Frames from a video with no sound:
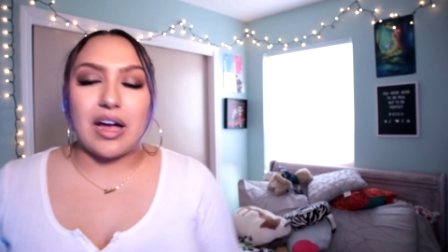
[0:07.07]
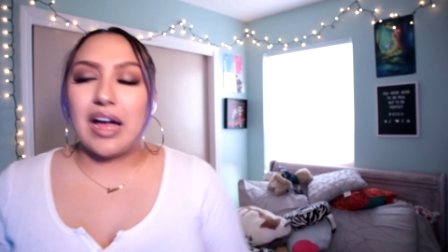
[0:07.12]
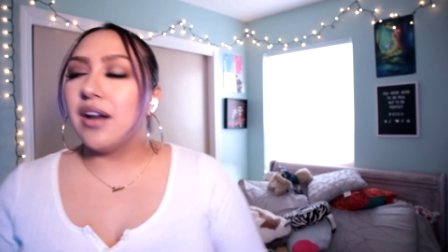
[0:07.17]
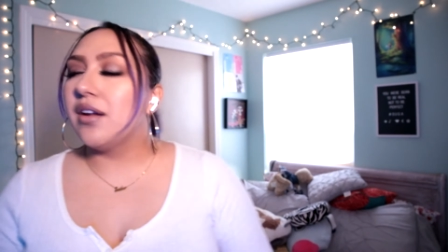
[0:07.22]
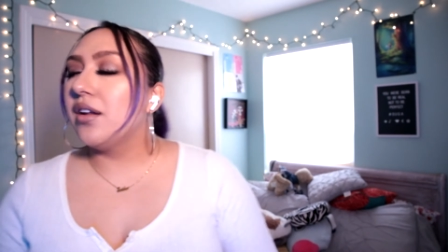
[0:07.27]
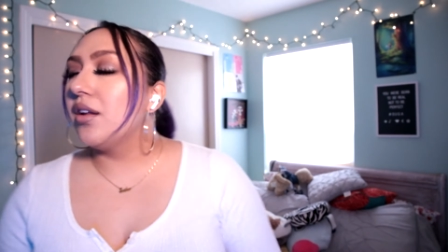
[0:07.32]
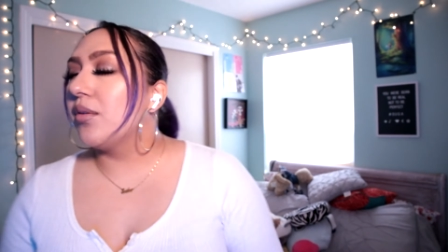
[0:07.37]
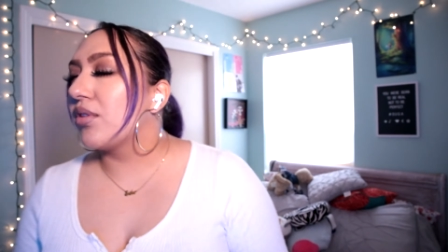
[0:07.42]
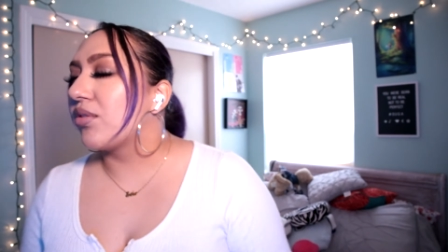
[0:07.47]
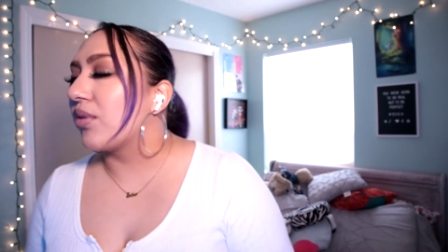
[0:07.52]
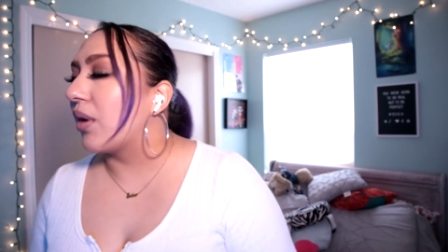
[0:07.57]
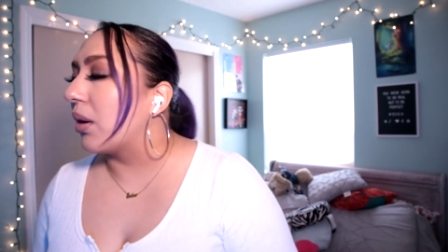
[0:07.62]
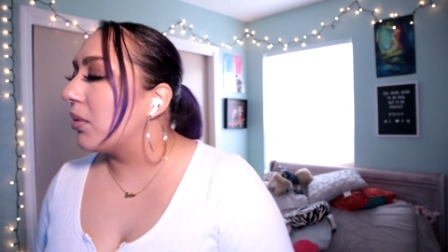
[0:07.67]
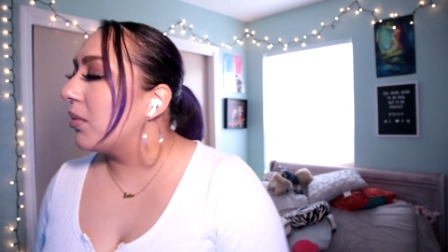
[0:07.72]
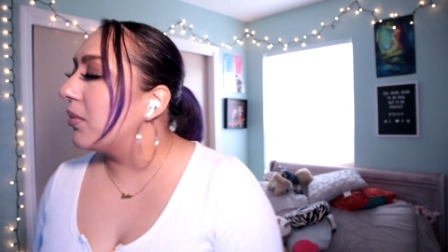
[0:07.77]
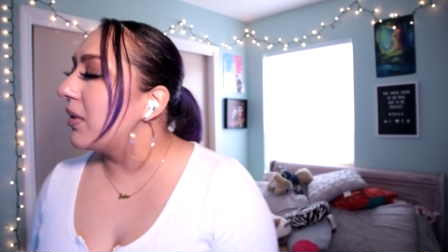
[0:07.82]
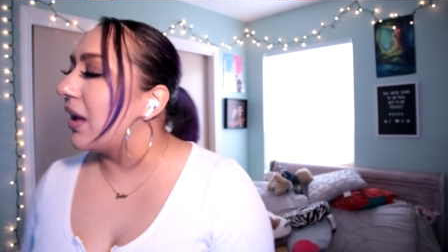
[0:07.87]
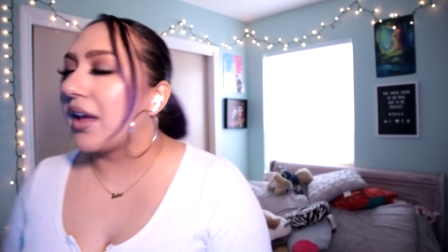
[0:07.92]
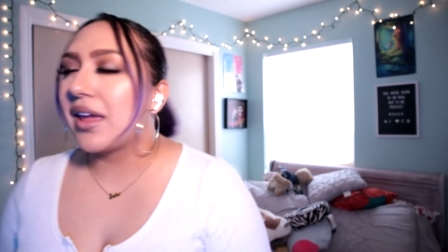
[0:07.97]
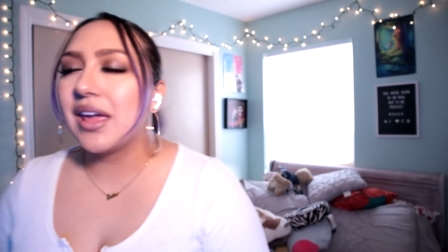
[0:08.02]
I don't know what's wrong
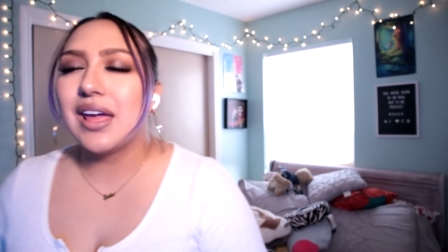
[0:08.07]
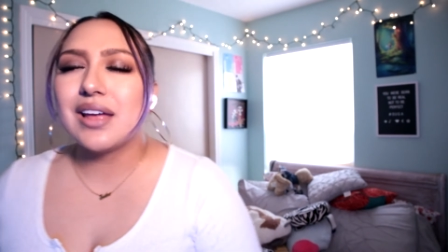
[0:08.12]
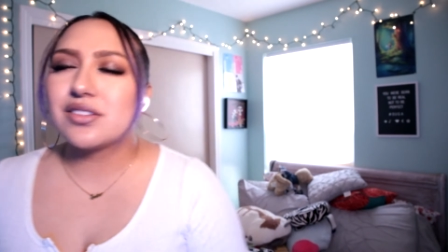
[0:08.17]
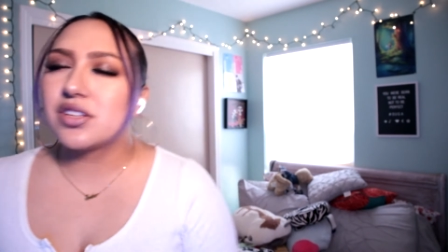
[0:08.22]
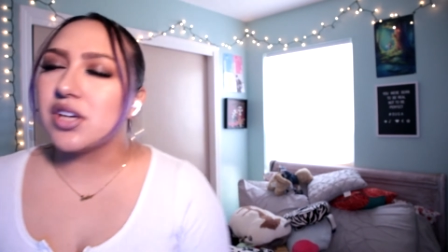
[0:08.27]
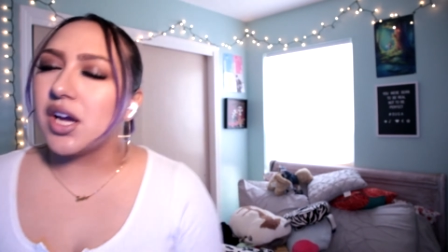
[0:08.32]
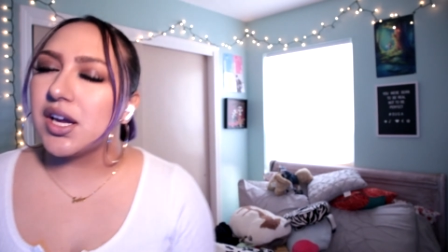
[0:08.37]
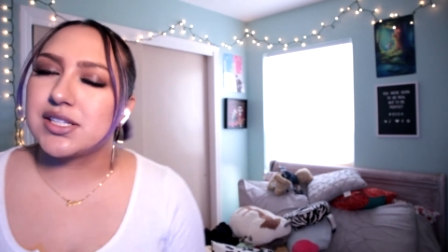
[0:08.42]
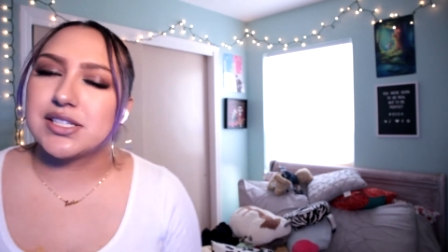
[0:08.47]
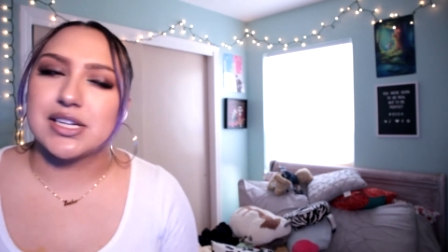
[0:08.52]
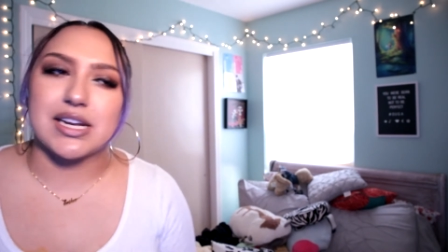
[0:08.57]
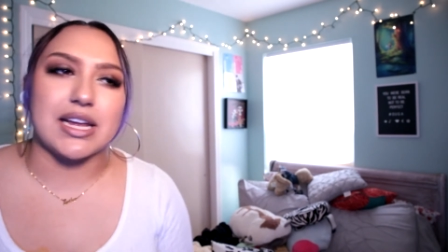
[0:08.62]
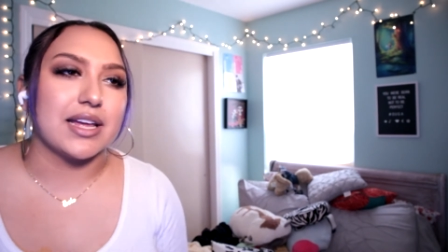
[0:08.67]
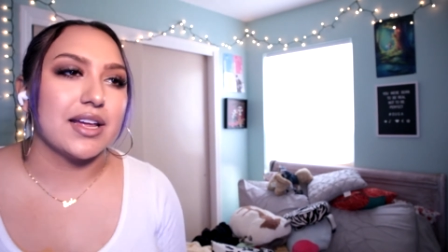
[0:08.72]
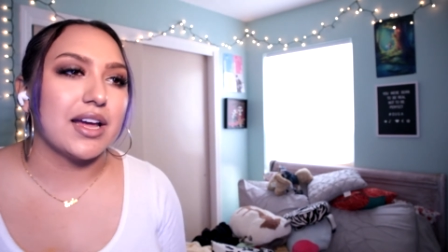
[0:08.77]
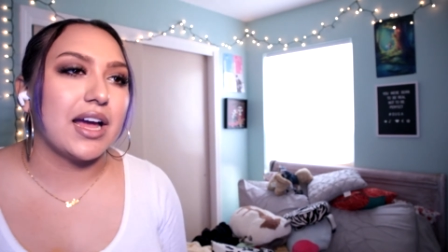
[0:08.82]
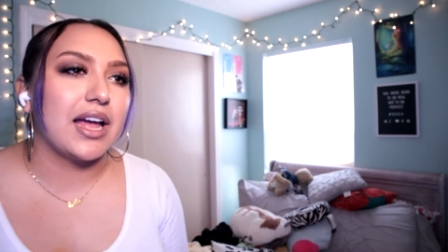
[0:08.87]
with me. I can't talk today.